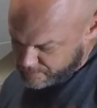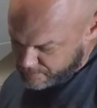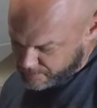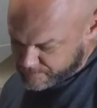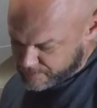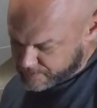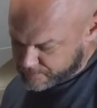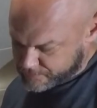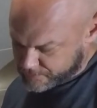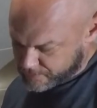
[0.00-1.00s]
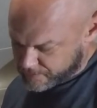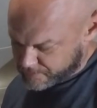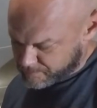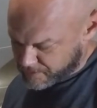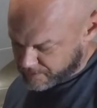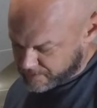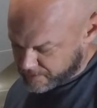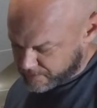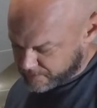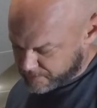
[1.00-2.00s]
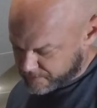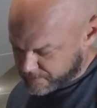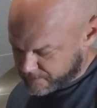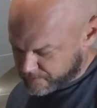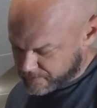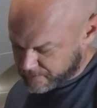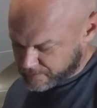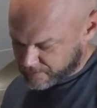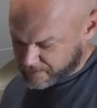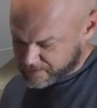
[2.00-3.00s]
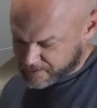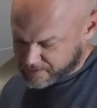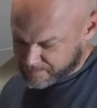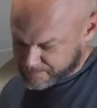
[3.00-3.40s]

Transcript: I'm not even sure how they made that to go in there like that,